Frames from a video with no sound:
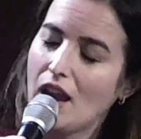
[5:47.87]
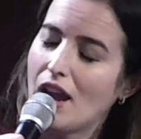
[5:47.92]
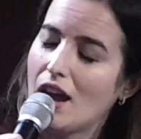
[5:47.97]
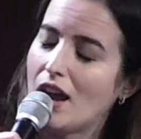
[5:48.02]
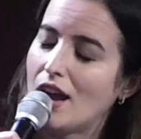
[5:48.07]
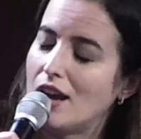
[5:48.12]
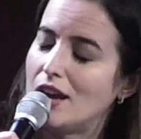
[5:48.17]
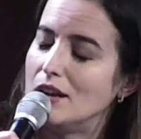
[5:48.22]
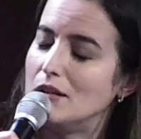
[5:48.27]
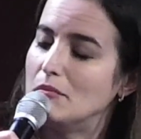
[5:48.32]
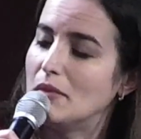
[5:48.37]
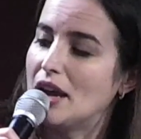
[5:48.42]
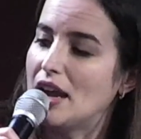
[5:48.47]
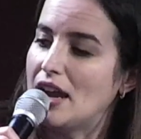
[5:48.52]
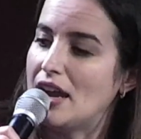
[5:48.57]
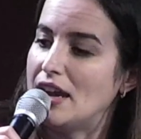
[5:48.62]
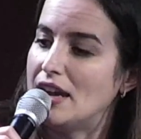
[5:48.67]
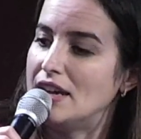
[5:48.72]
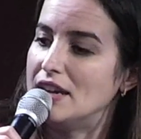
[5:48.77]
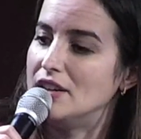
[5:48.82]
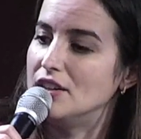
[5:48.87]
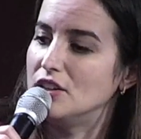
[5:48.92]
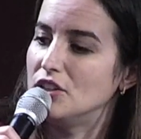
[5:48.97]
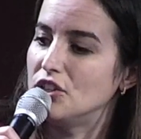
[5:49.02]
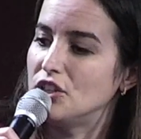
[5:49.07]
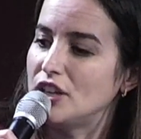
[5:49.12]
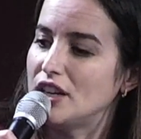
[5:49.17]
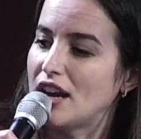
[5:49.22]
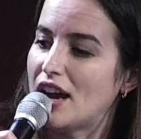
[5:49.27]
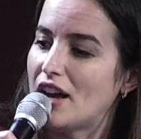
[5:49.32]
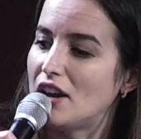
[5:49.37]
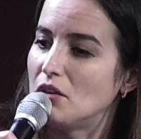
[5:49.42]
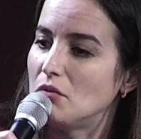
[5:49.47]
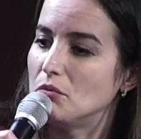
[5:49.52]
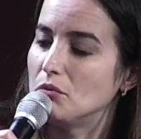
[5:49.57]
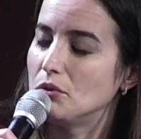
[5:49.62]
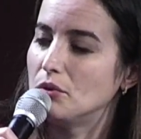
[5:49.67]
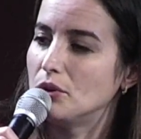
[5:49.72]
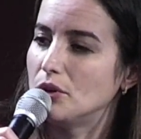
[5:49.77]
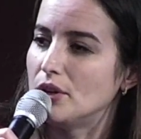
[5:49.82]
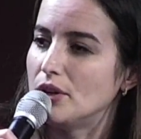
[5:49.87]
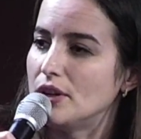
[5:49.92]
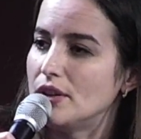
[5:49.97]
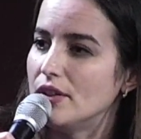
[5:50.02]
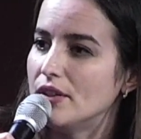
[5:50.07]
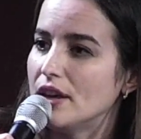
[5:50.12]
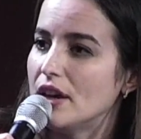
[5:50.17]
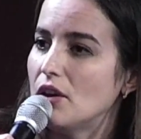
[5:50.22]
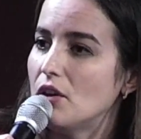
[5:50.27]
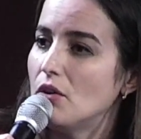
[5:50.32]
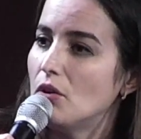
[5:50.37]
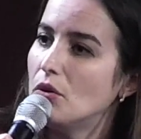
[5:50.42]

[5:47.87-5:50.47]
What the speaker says: And she had a rule that